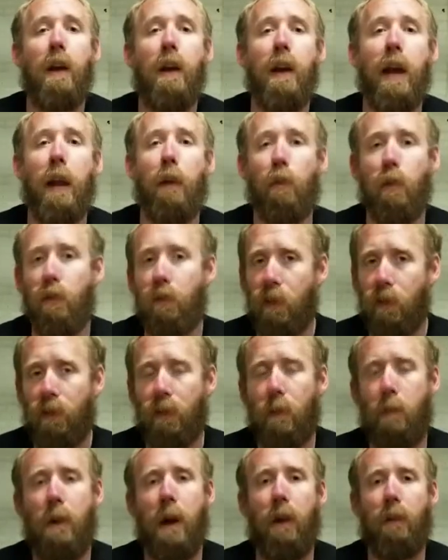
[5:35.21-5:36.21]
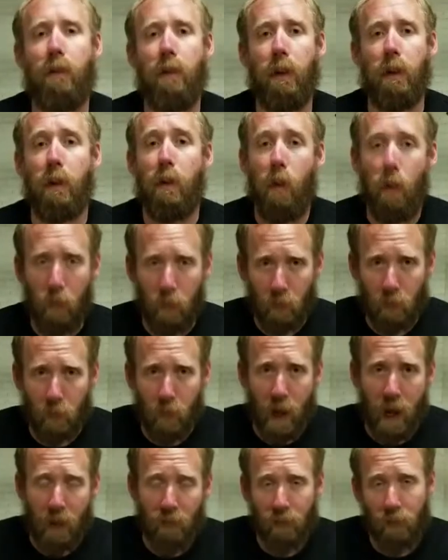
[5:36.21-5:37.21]
and we're just about to cold
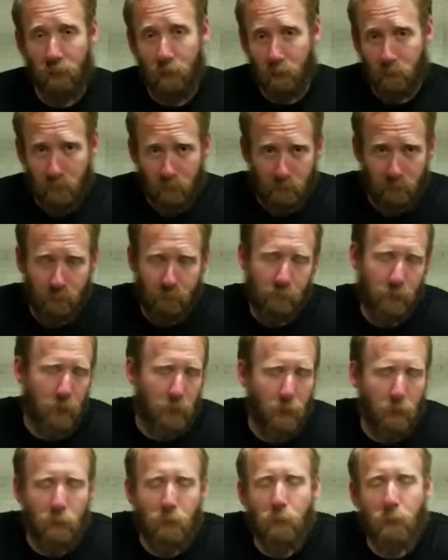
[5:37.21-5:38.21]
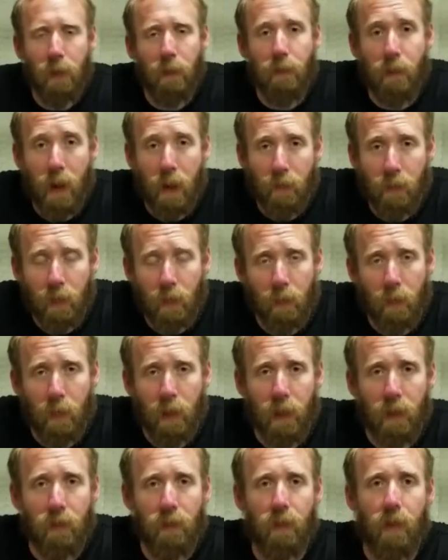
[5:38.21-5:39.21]
crash it to, you know, 35
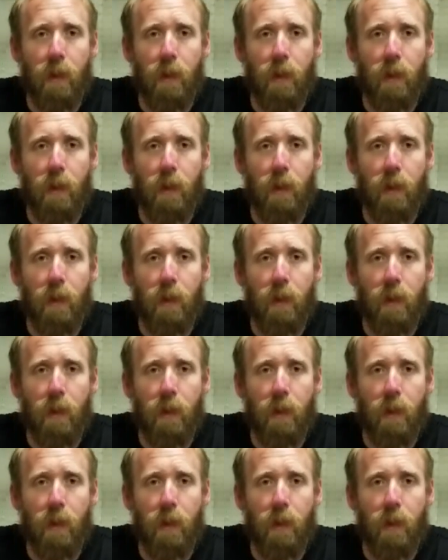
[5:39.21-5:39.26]
degrees.